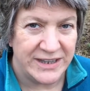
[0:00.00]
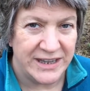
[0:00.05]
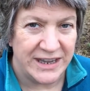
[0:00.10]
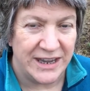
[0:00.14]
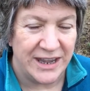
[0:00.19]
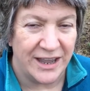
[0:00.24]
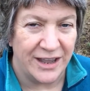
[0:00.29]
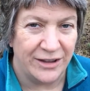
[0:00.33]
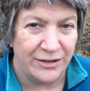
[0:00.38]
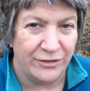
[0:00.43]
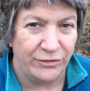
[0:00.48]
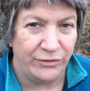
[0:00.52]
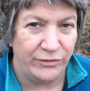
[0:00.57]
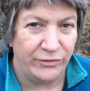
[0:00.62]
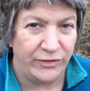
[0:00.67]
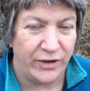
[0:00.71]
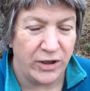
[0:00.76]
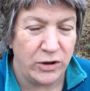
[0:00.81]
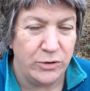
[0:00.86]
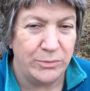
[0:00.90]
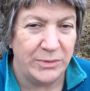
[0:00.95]
the uh,
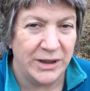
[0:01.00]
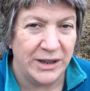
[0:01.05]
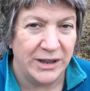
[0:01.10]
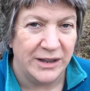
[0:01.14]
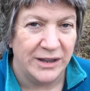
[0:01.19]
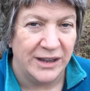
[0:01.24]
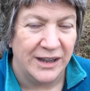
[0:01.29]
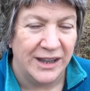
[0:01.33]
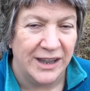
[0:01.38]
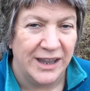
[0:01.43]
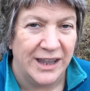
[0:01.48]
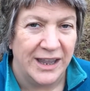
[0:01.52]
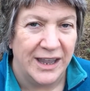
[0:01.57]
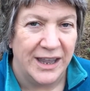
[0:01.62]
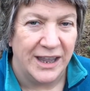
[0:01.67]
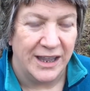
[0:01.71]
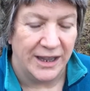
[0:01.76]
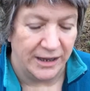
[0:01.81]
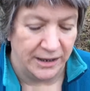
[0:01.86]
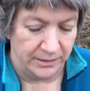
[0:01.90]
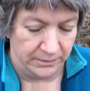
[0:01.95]
foam
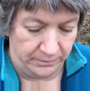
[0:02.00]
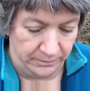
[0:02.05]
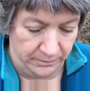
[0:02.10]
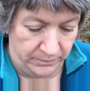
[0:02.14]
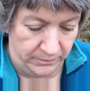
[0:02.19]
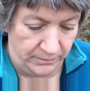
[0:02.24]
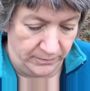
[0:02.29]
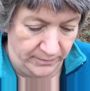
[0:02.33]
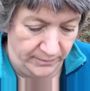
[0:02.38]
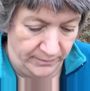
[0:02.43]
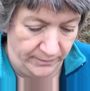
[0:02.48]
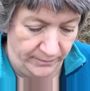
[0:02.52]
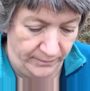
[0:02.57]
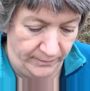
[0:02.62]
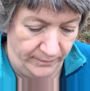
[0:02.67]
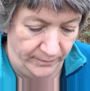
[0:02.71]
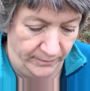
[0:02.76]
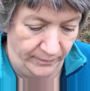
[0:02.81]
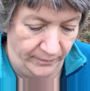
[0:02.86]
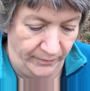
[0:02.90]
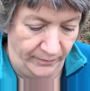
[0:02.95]
uh,
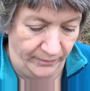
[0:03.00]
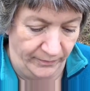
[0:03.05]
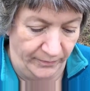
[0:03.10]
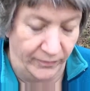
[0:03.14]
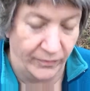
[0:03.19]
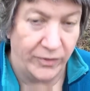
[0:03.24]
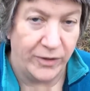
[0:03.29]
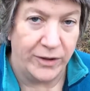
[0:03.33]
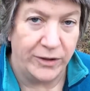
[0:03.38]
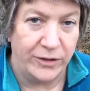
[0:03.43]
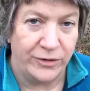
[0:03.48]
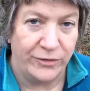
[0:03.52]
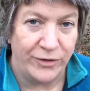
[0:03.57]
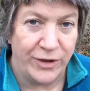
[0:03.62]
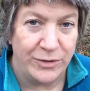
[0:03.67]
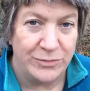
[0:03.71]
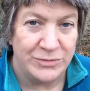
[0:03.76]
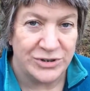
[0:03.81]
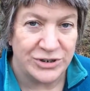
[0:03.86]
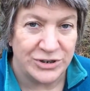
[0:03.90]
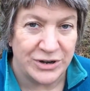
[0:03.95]
the
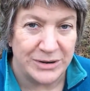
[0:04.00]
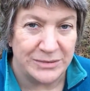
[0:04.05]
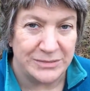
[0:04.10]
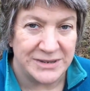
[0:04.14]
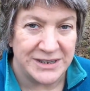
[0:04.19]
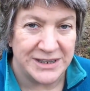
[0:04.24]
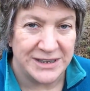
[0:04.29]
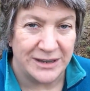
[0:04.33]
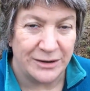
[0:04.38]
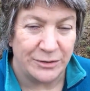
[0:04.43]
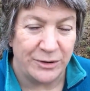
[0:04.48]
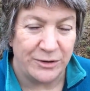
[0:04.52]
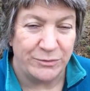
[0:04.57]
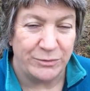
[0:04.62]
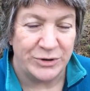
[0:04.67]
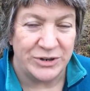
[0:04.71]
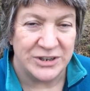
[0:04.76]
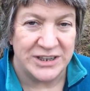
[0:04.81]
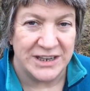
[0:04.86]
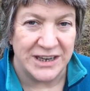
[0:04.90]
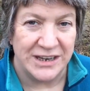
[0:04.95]
foam strips that we've
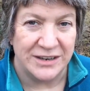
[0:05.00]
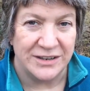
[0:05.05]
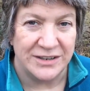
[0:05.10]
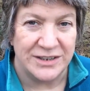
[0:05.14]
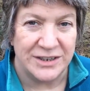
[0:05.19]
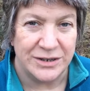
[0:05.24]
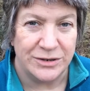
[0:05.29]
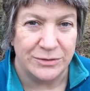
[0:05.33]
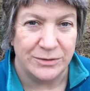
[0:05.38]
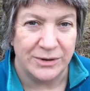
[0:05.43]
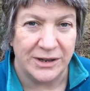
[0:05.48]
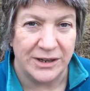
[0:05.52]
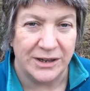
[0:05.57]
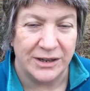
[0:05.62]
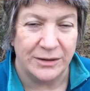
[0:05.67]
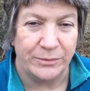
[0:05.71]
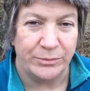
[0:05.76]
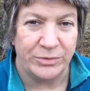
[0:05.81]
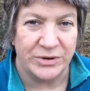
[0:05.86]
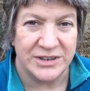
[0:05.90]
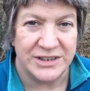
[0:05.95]
put in to
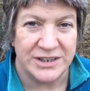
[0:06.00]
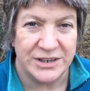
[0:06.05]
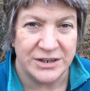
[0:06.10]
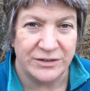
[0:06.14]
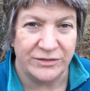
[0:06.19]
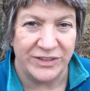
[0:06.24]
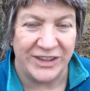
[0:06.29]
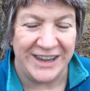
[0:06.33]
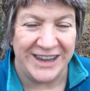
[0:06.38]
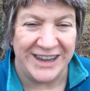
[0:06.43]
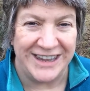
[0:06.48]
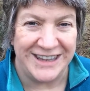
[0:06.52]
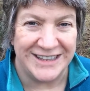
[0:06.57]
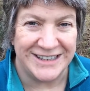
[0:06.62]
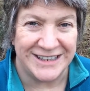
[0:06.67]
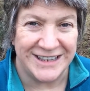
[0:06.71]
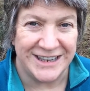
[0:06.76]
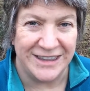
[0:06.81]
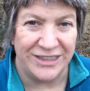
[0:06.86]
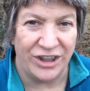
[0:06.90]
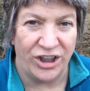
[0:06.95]
uh, preserve the
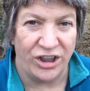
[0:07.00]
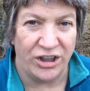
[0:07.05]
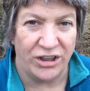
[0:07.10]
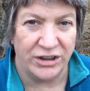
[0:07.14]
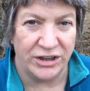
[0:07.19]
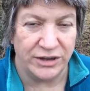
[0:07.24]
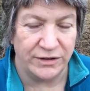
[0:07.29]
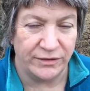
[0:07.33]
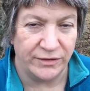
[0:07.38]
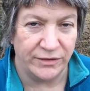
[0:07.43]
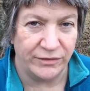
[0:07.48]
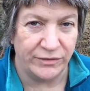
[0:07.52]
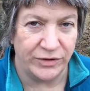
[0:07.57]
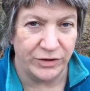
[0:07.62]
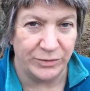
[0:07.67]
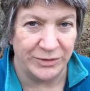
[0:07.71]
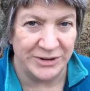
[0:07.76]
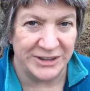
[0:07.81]
heat in the hive for the